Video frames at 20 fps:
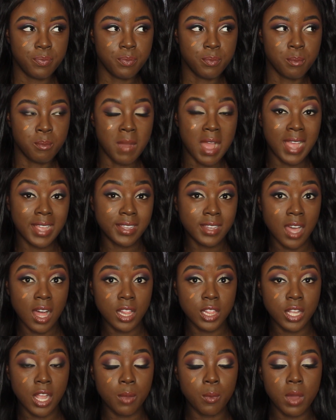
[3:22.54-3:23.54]
my
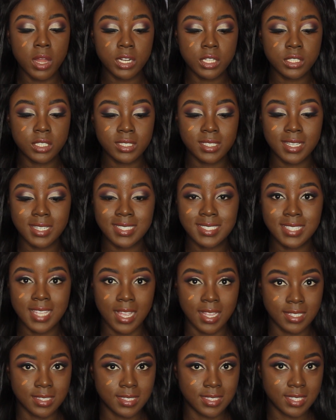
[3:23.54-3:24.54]
color. I want to look like
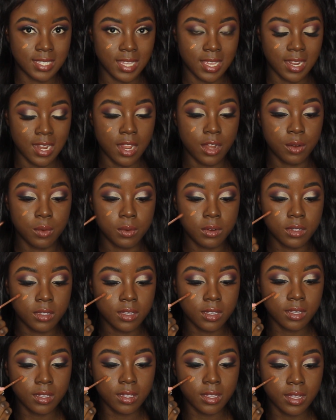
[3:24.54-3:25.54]
second skin. I don't want to
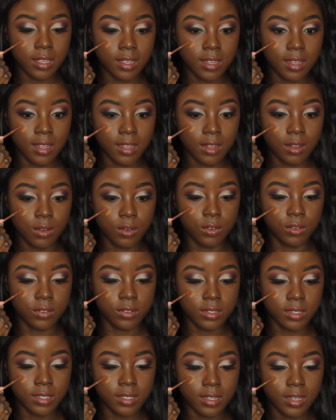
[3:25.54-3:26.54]
look like
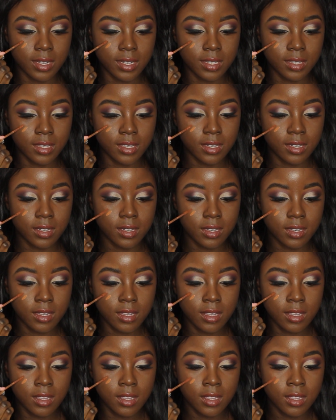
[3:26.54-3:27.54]
overly highlighted.
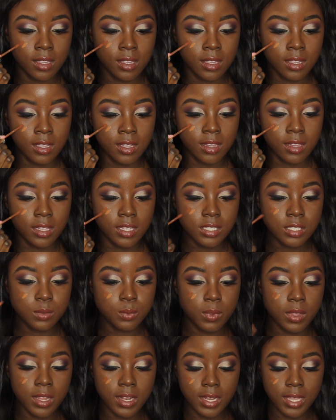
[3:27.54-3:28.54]

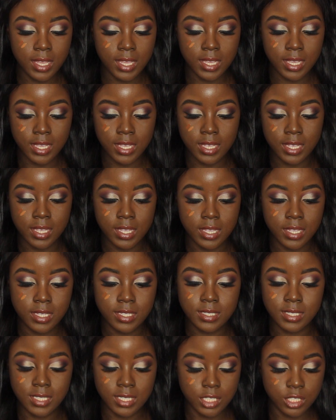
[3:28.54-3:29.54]
This one
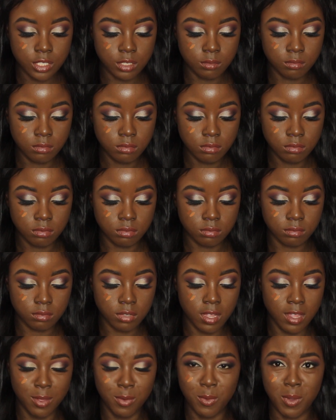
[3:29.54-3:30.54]
is, ooh,
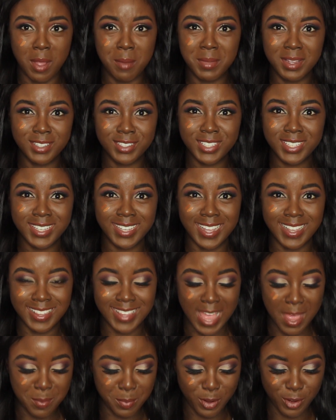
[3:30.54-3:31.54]
why am I looking
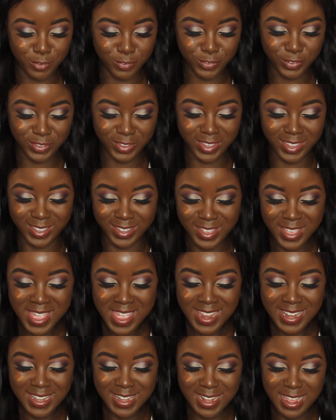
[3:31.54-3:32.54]
at that part for the
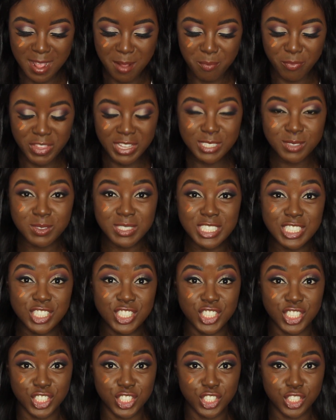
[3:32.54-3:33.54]
name? This one
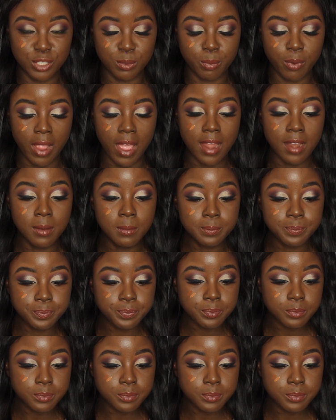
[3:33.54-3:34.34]
is gingerbread,